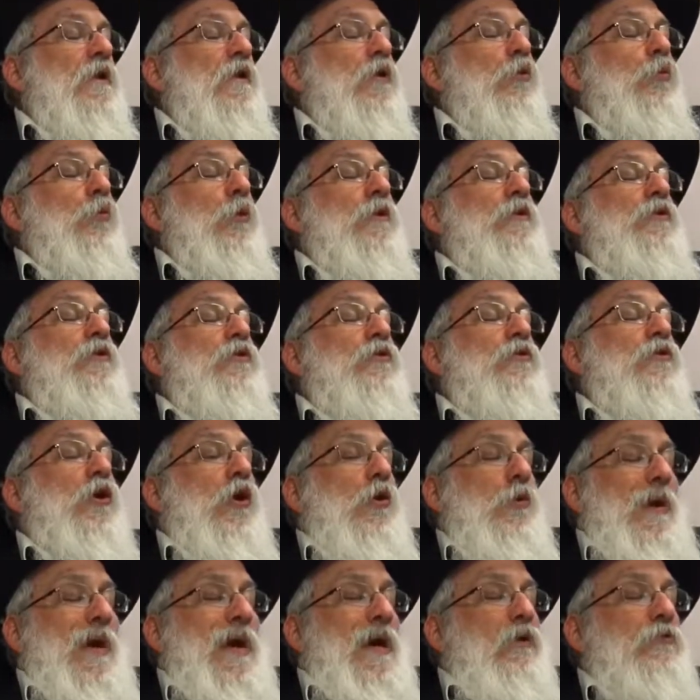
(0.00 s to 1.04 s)
When you
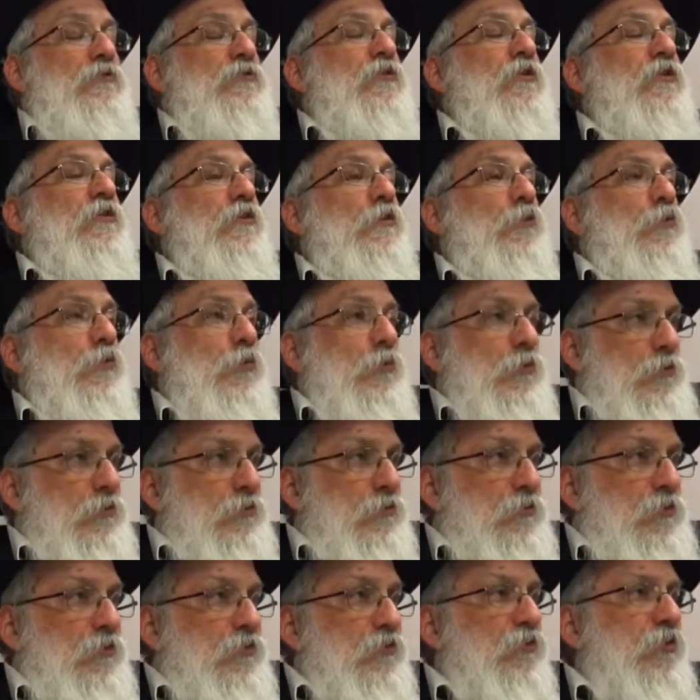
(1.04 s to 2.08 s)
go out to the
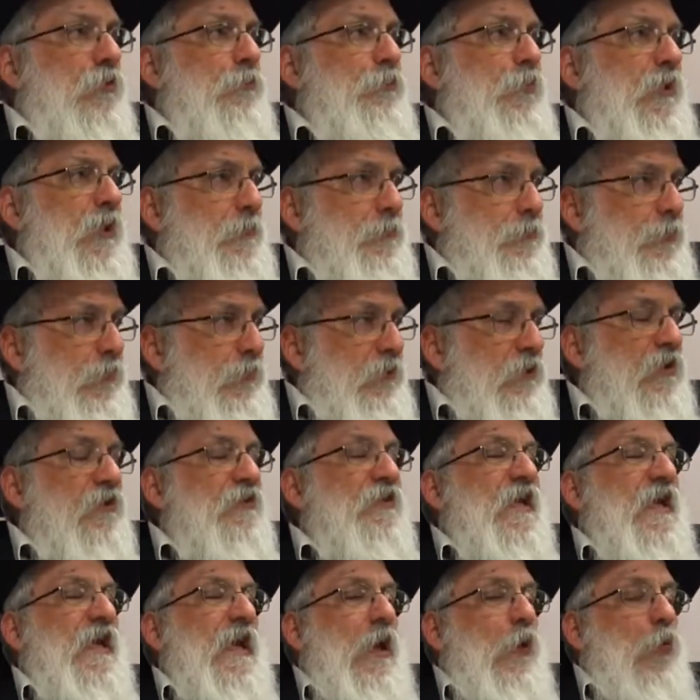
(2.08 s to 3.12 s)
world, to people,
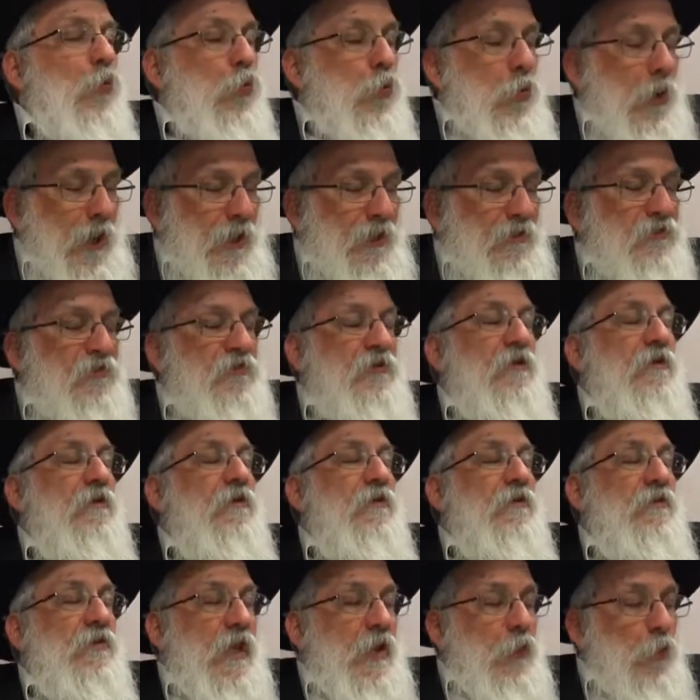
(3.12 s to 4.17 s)
they want
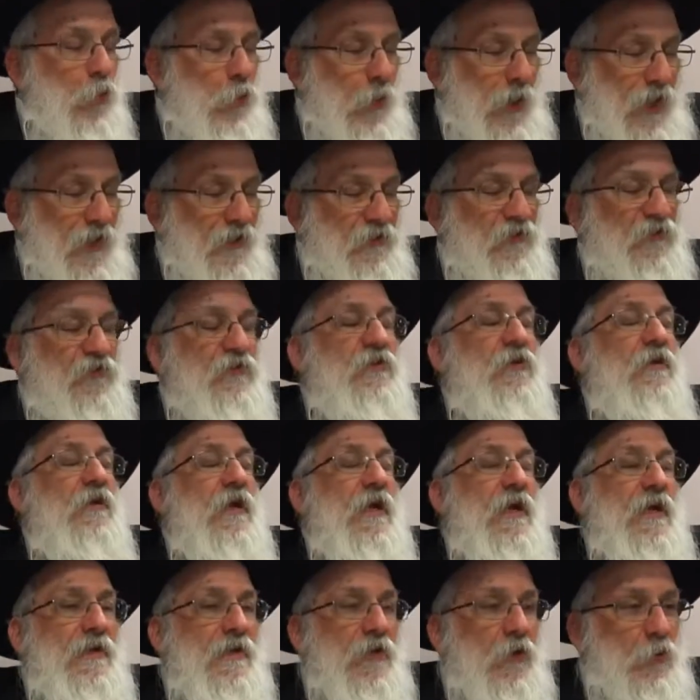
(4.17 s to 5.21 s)

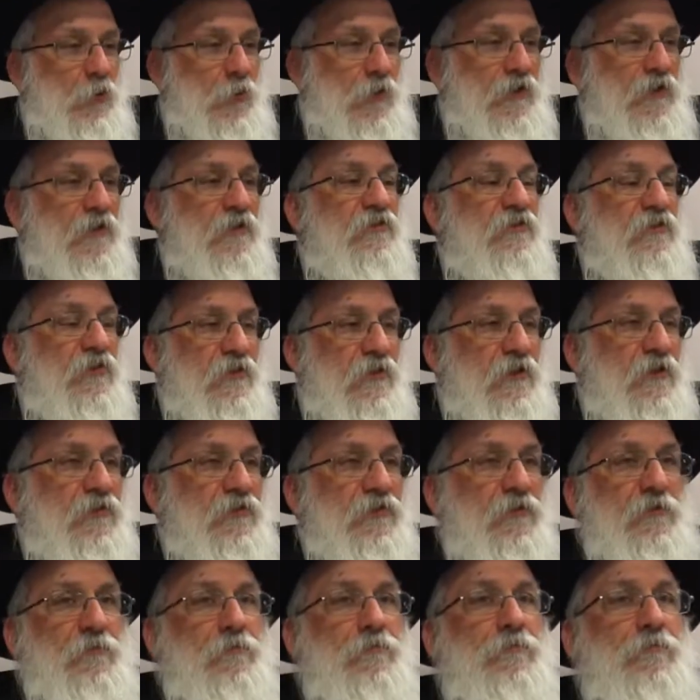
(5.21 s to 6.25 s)
and are willing to
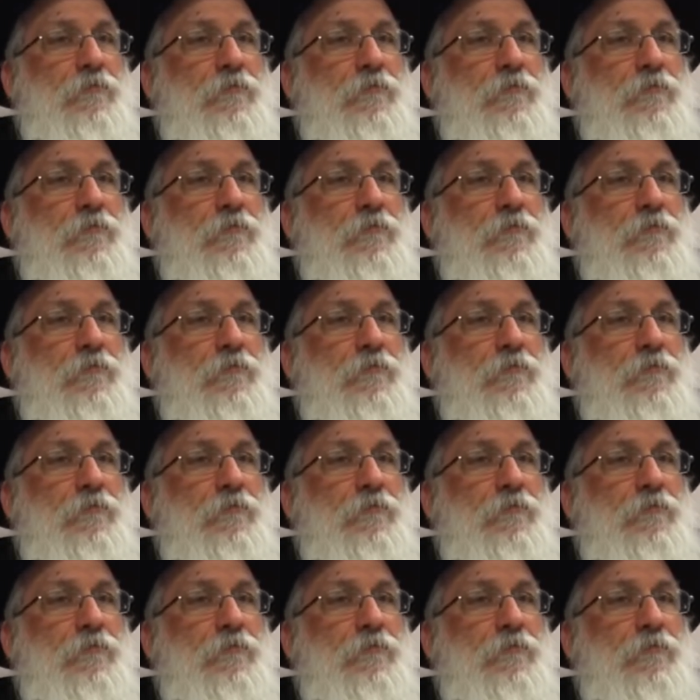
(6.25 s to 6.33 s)
listen.